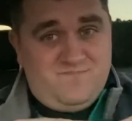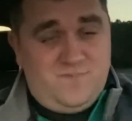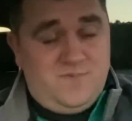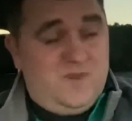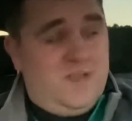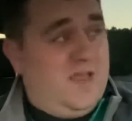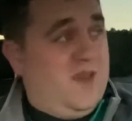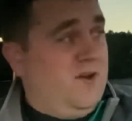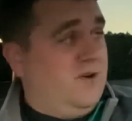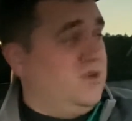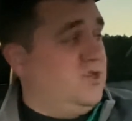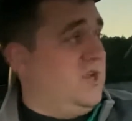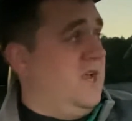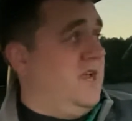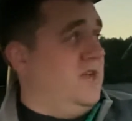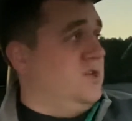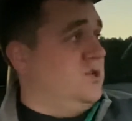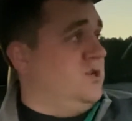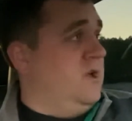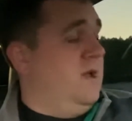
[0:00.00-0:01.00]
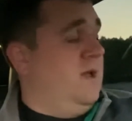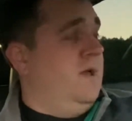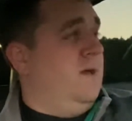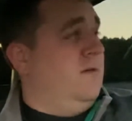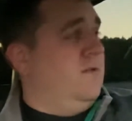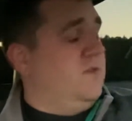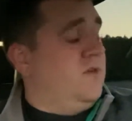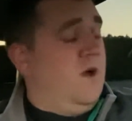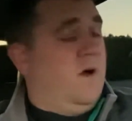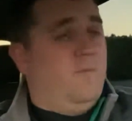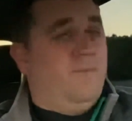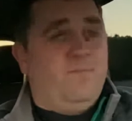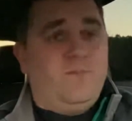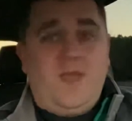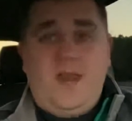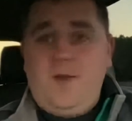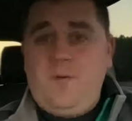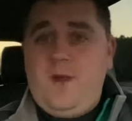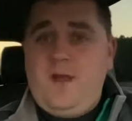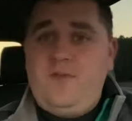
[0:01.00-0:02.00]
interchange. So
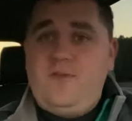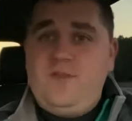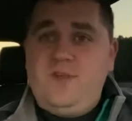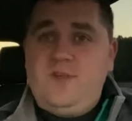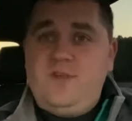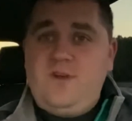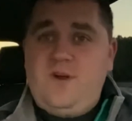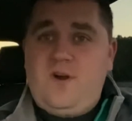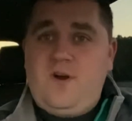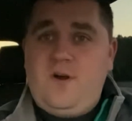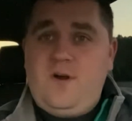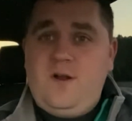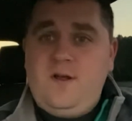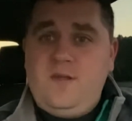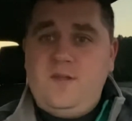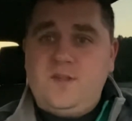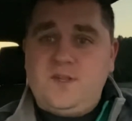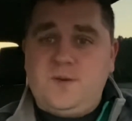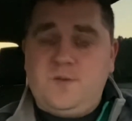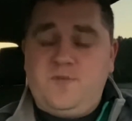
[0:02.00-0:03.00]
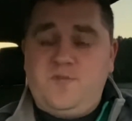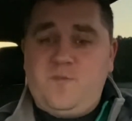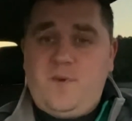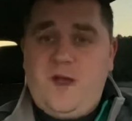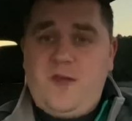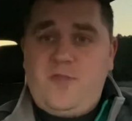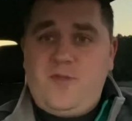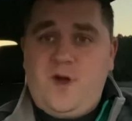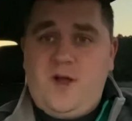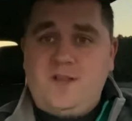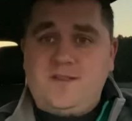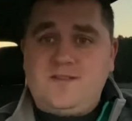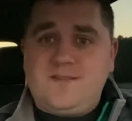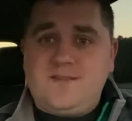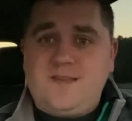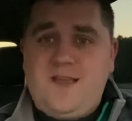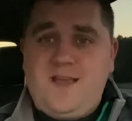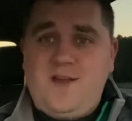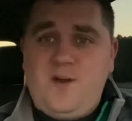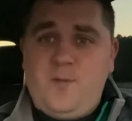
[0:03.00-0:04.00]
anyway, these are some of my
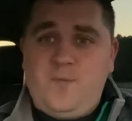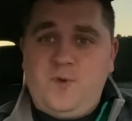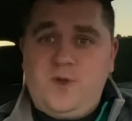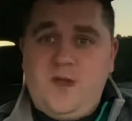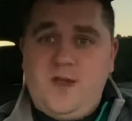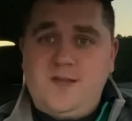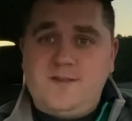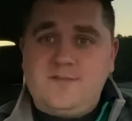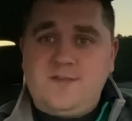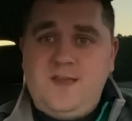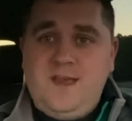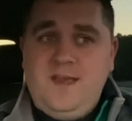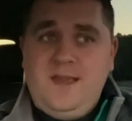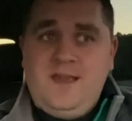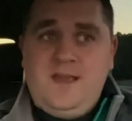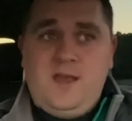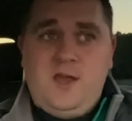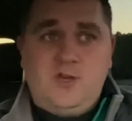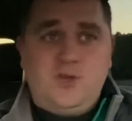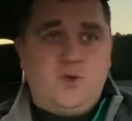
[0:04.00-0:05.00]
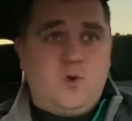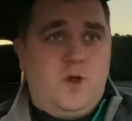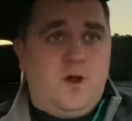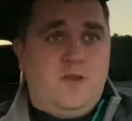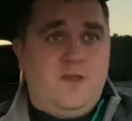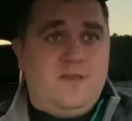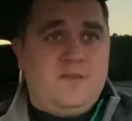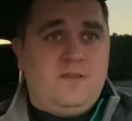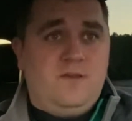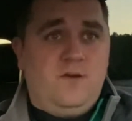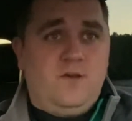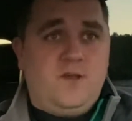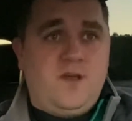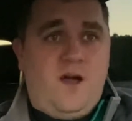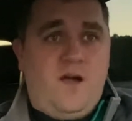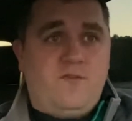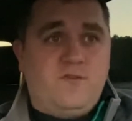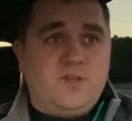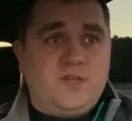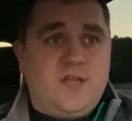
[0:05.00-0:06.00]
thoughts. I hope you guys enjoyed this little
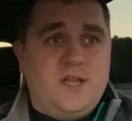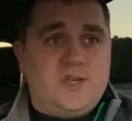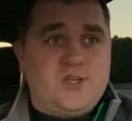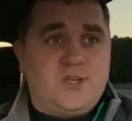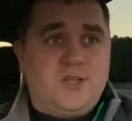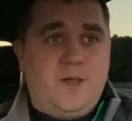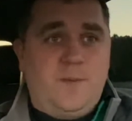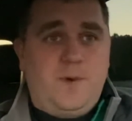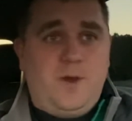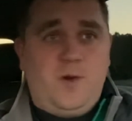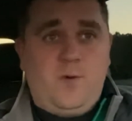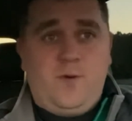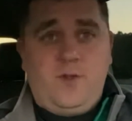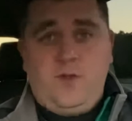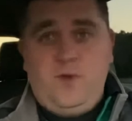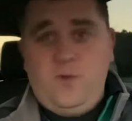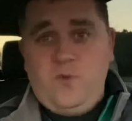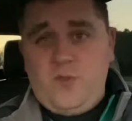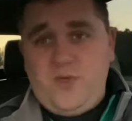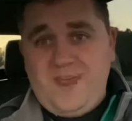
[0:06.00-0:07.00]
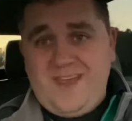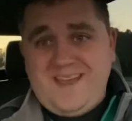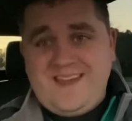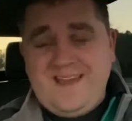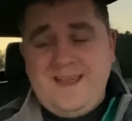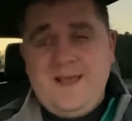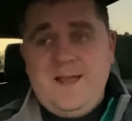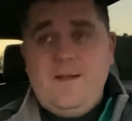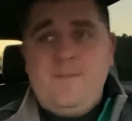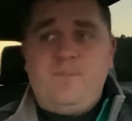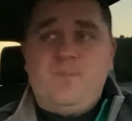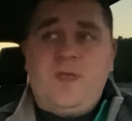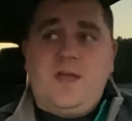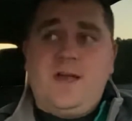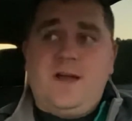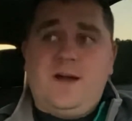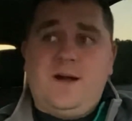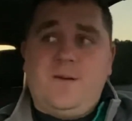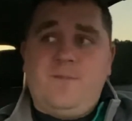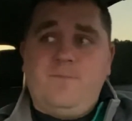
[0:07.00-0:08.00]
conversation. Let me know what you think.
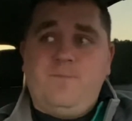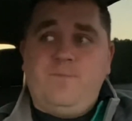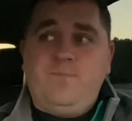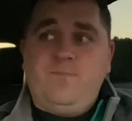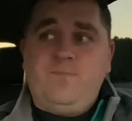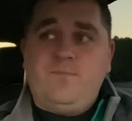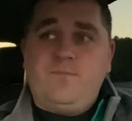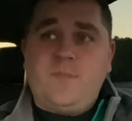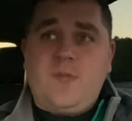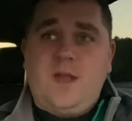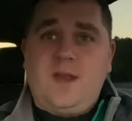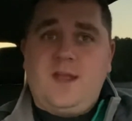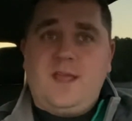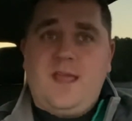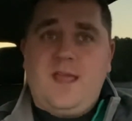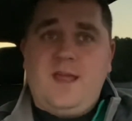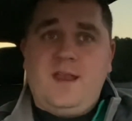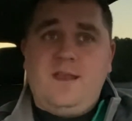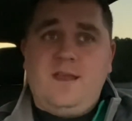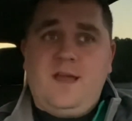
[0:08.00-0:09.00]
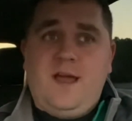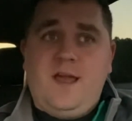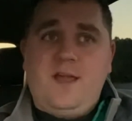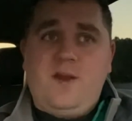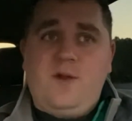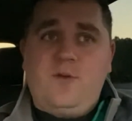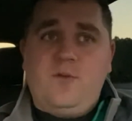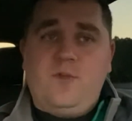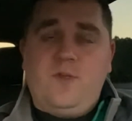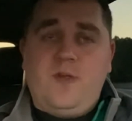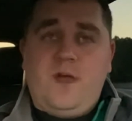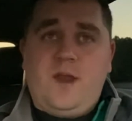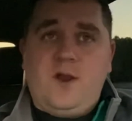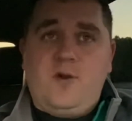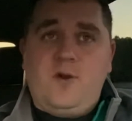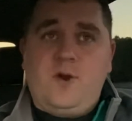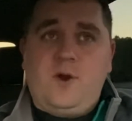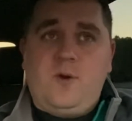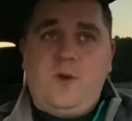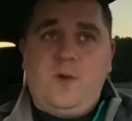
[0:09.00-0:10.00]
And again, I
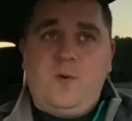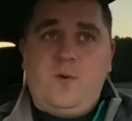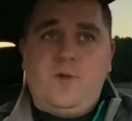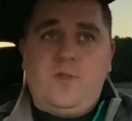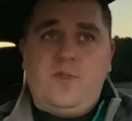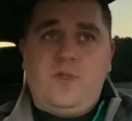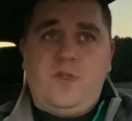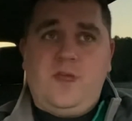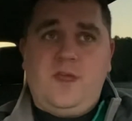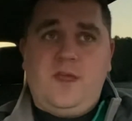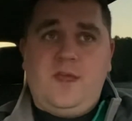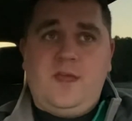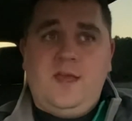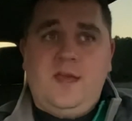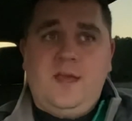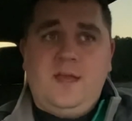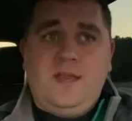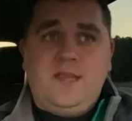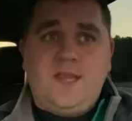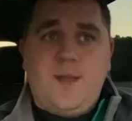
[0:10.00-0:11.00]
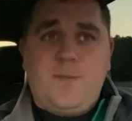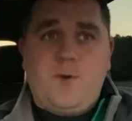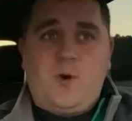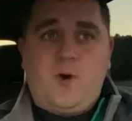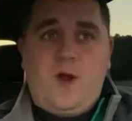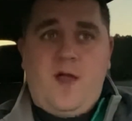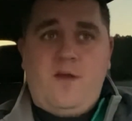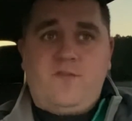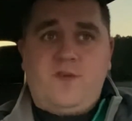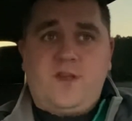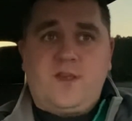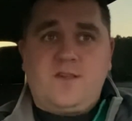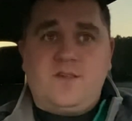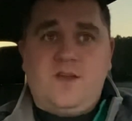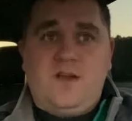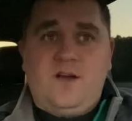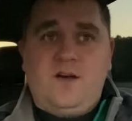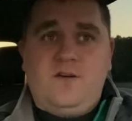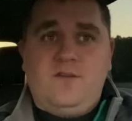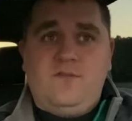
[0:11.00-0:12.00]
don't agree with the demographics
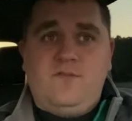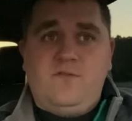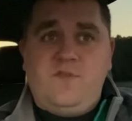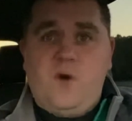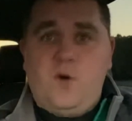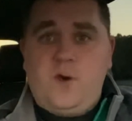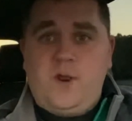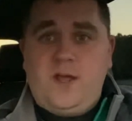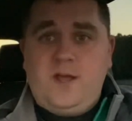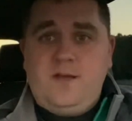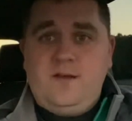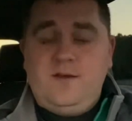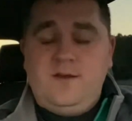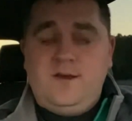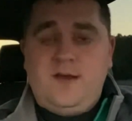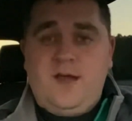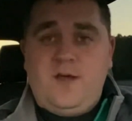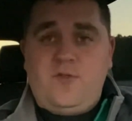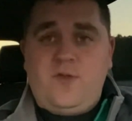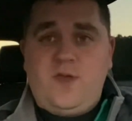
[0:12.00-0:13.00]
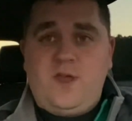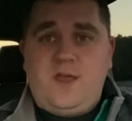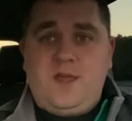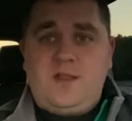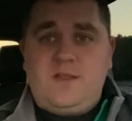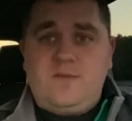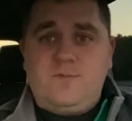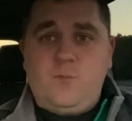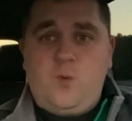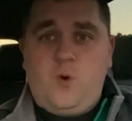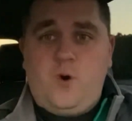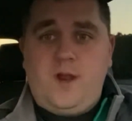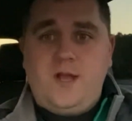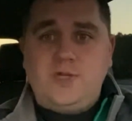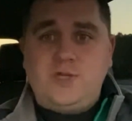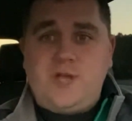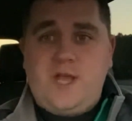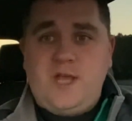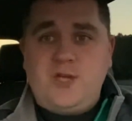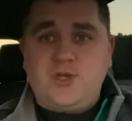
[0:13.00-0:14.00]
of voting. I think it's more
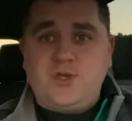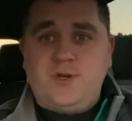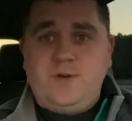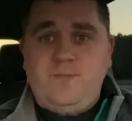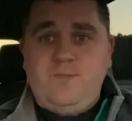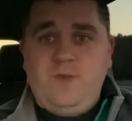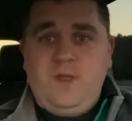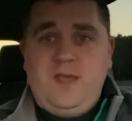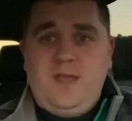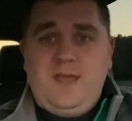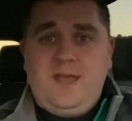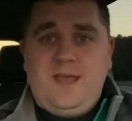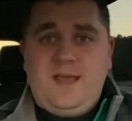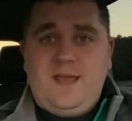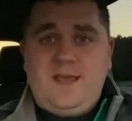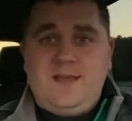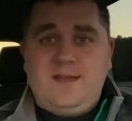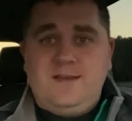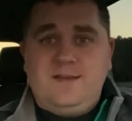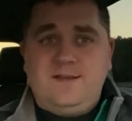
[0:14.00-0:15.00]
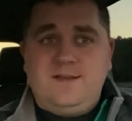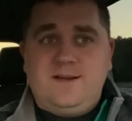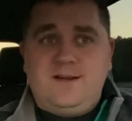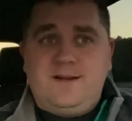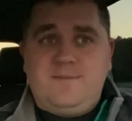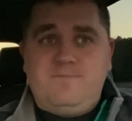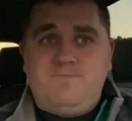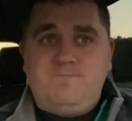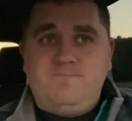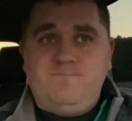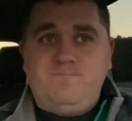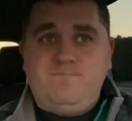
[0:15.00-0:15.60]
education. And